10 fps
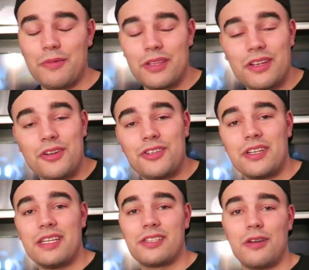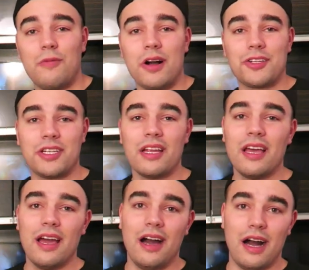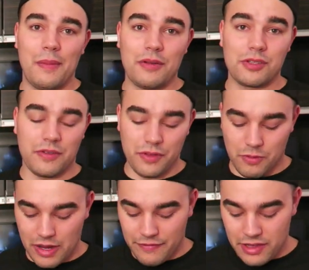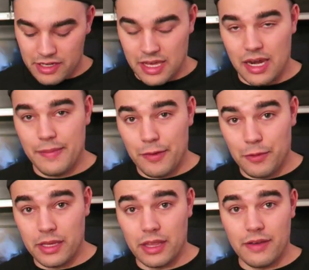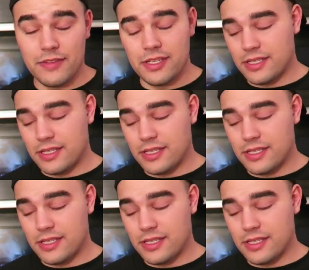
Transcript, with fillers: I really encourage you guys to go watch it. Um, I was looking for the right fit of denim. I really love